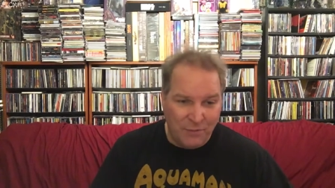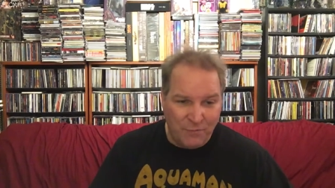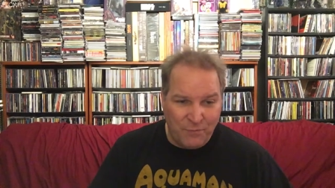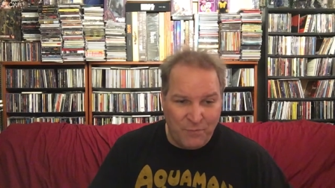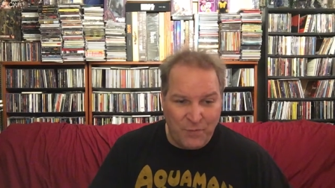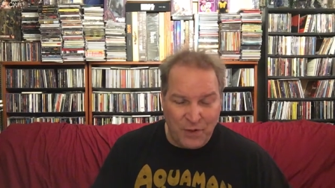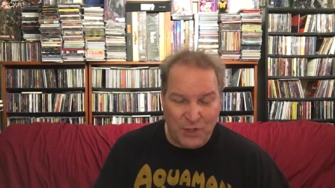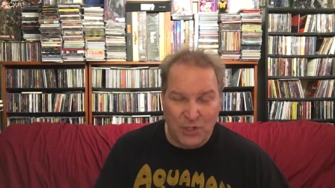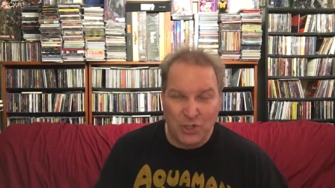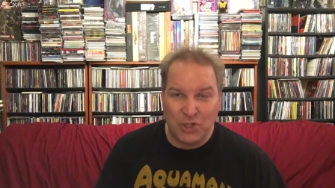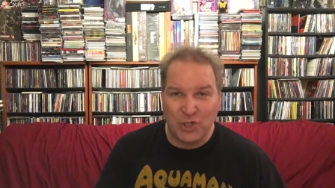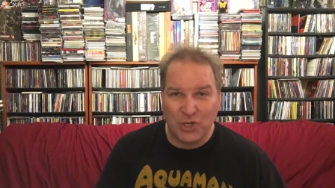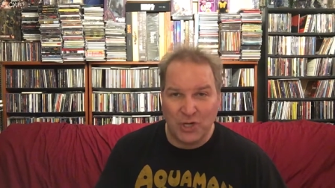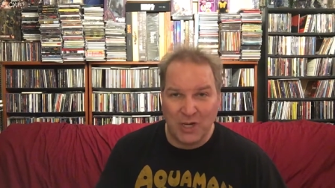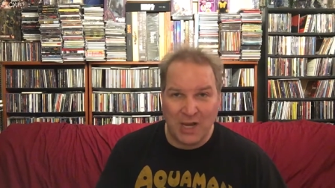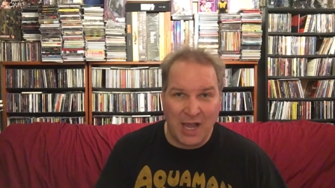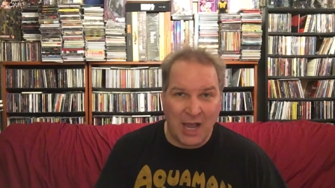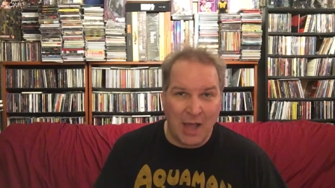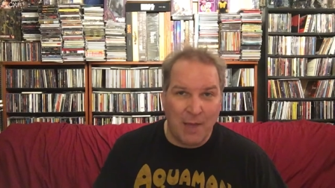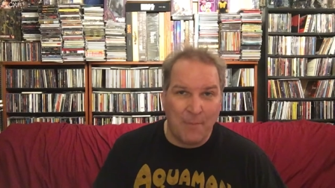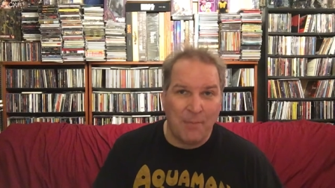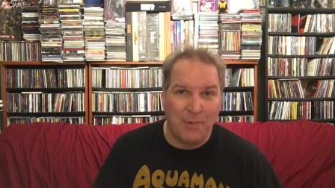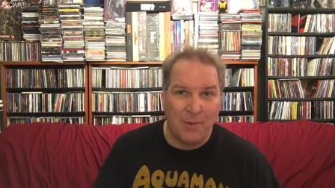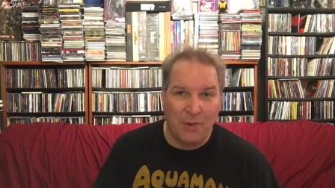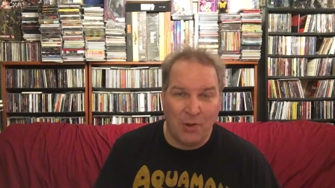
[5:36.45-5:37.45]
finishing
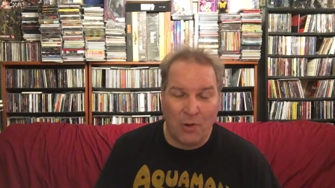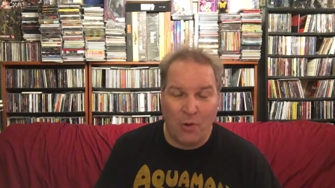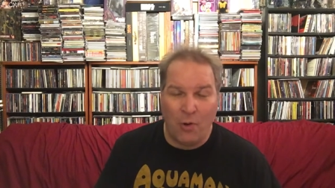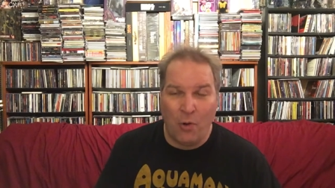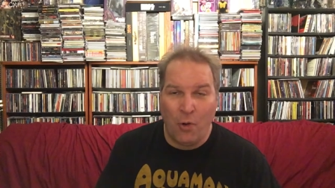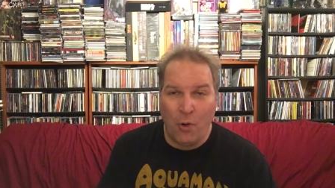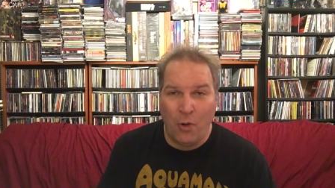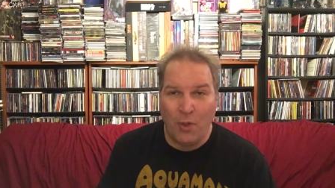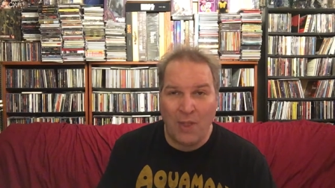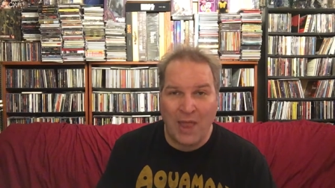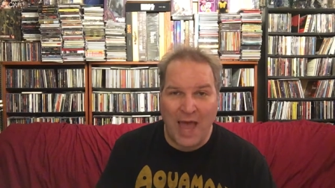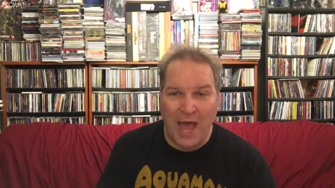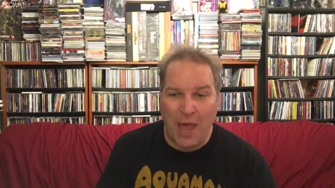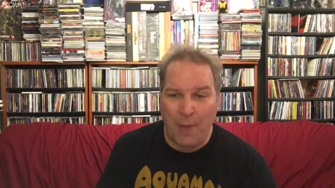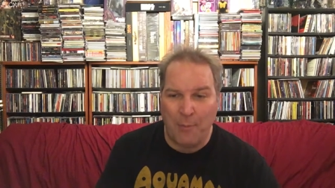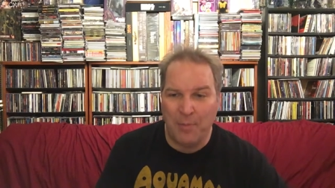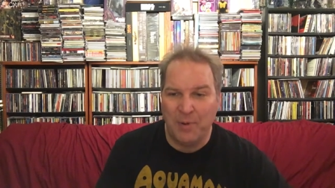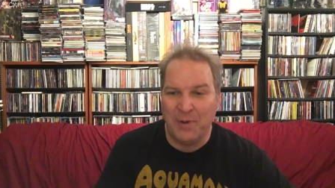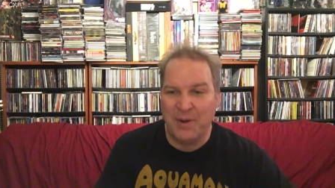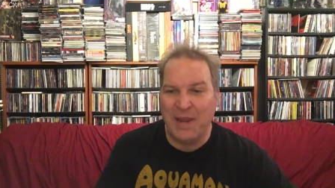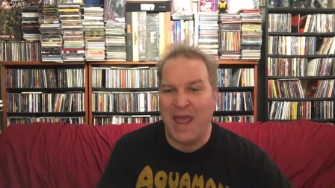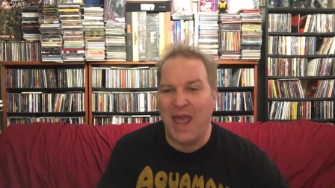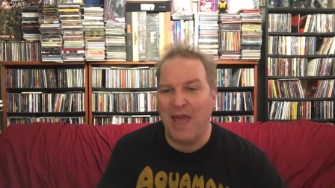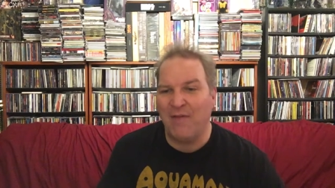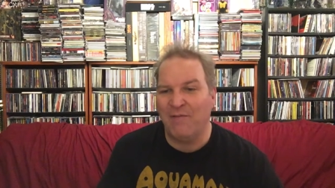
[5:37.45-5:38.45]
up a whole album
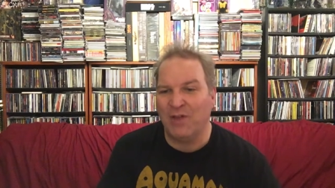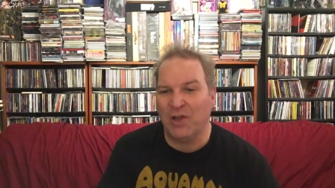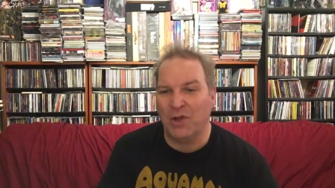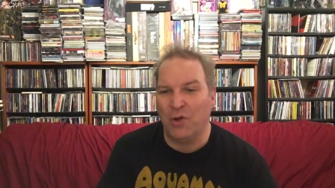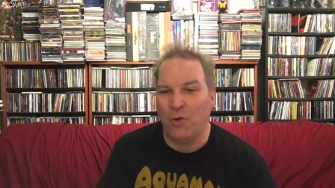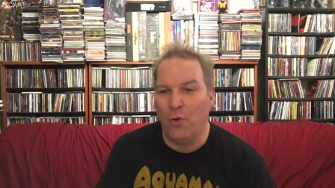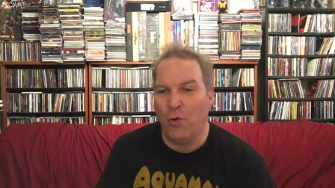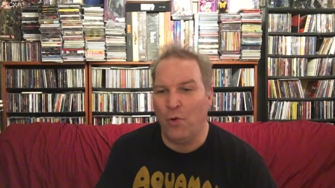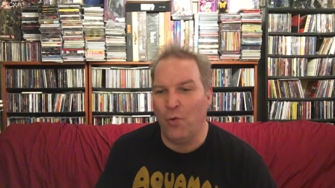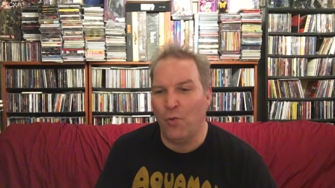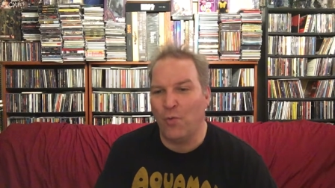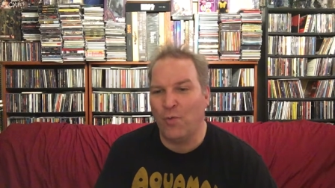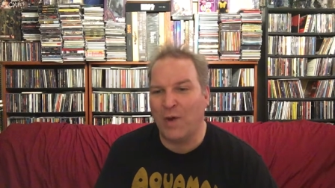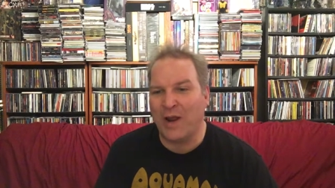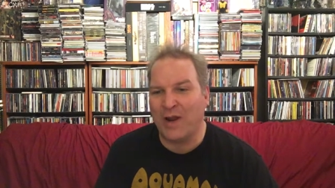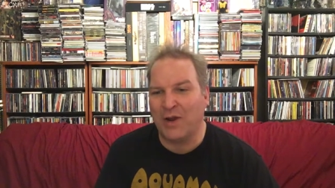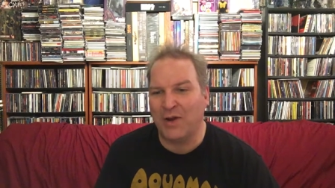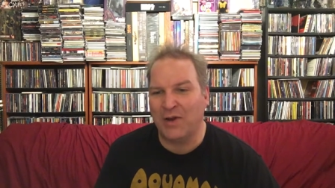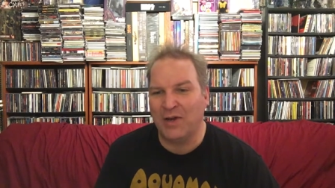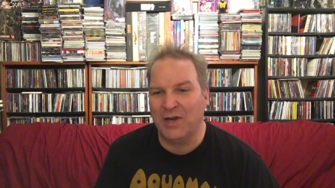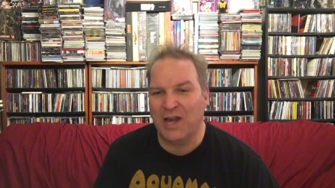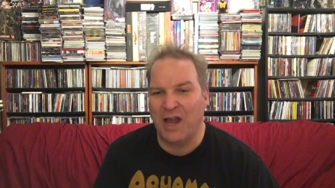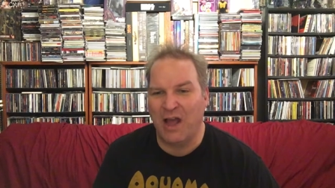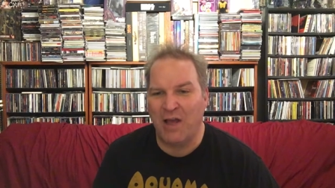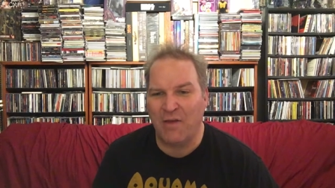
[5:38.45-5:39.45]
and having a whole
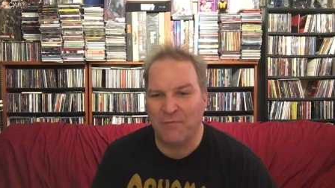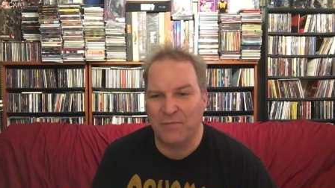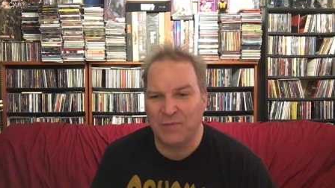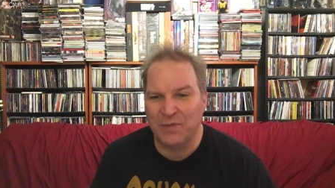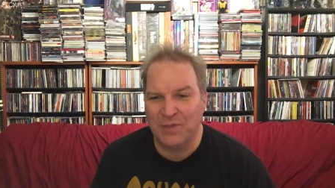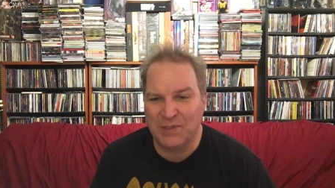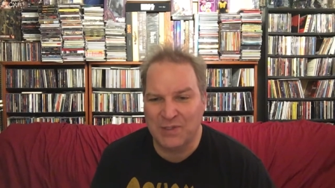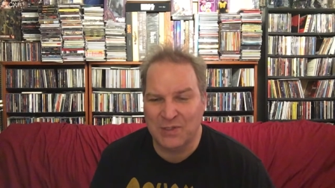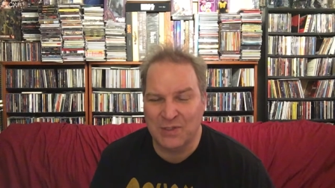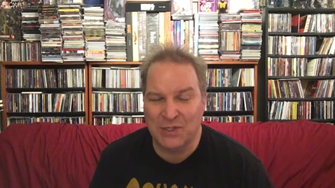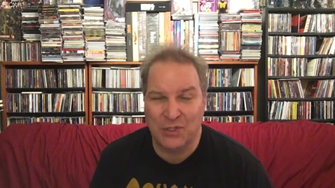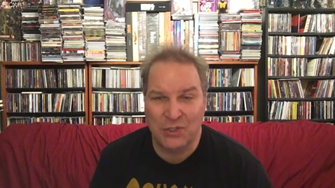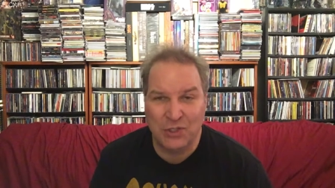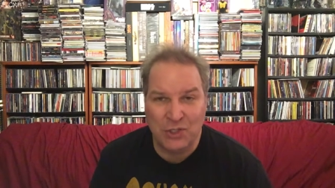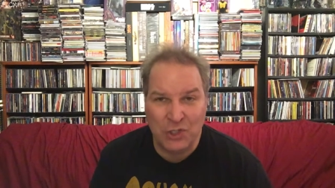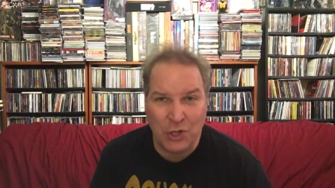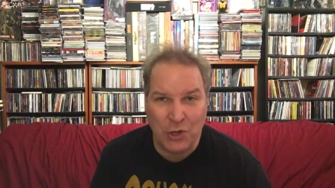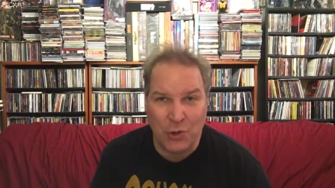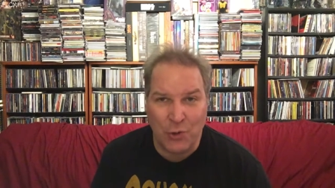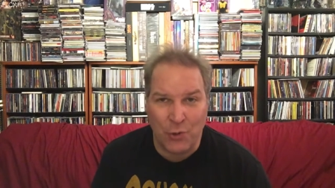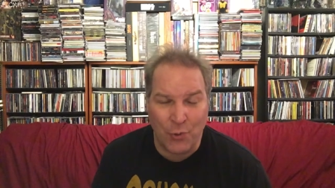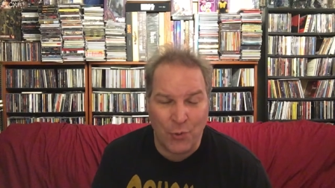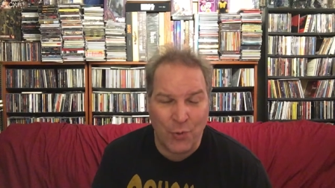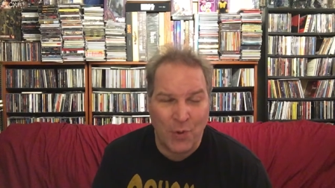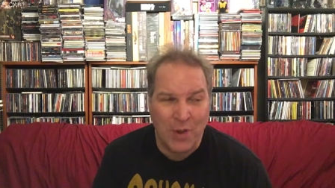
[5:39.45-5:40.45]
record enough to
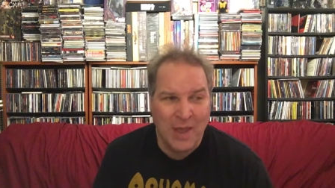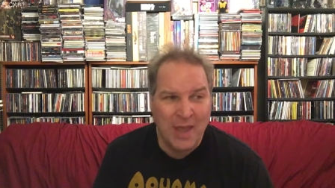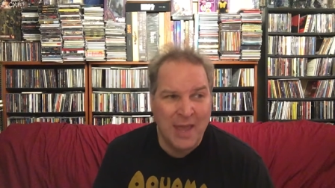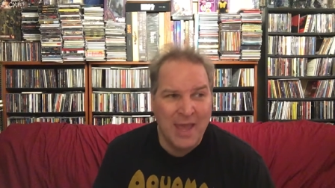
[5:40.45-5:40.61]
do.